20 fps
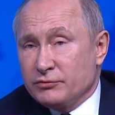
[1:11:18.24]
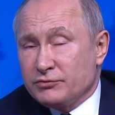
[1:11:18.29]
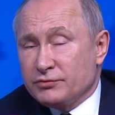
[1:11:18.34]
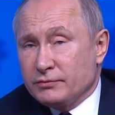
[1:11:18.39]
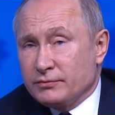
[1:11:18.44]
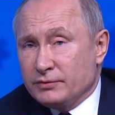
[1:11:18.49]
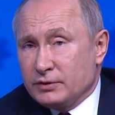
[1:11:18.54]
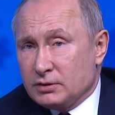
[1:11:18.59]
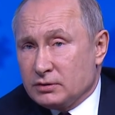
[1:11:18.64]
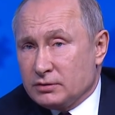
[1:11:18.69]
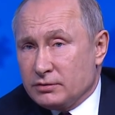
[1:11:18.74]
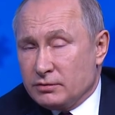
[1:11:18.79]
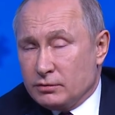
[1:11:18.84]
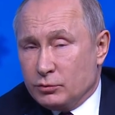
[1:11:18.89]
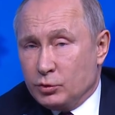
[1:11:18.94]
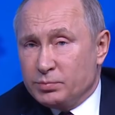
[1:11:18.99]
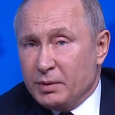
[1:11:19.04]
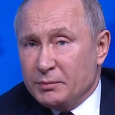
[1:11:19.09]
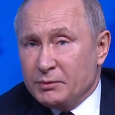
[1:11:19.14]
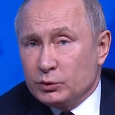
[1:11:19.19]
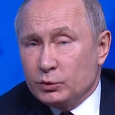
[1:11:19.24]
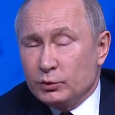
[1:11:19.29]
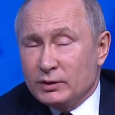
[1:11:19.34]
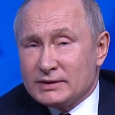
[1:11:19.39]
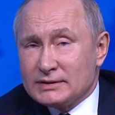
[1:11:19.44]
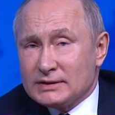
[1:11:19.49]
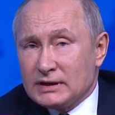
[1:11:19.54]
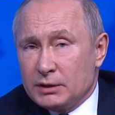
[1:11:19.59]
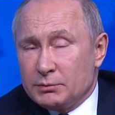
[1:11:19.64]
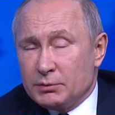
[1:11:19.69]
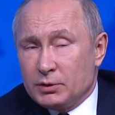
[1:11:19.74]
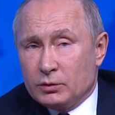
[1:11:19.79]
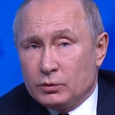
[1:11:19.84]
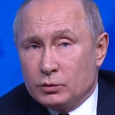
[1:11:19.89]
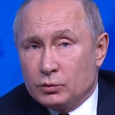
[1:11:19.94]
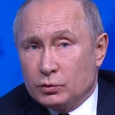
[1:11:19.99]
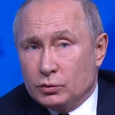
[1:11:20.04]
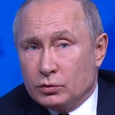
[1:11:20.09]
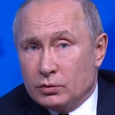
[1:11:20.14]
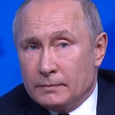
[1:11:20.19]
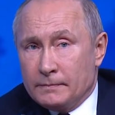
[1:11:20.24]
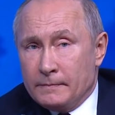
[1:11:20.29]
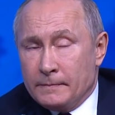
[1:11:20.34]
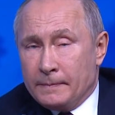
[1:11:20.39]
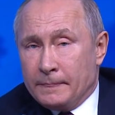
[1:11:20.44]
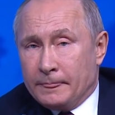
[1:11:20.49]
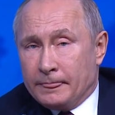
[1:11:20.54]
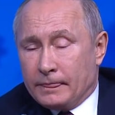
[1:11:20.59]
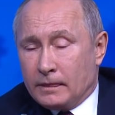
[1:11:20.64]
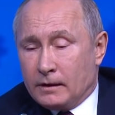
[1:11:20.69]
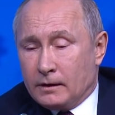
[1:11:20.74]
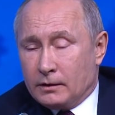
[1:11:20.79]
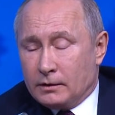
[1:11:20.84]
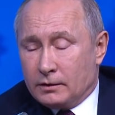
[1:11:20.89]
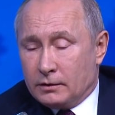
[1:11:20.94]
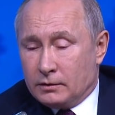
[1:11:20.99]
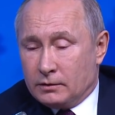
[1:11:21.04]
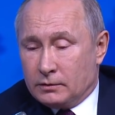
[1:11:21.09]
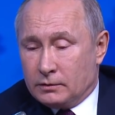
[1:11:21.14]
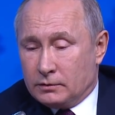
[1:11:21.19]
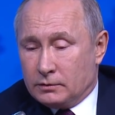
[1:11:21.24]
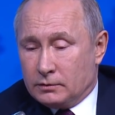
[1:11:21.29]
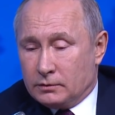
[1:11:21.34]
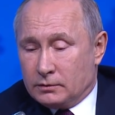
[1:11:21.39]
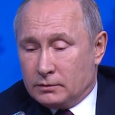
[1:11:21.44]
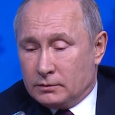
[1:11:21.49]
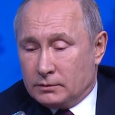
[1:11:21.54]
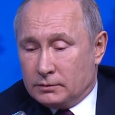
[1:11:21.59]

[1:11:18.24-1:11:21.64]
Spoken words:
Now, as for the costs, the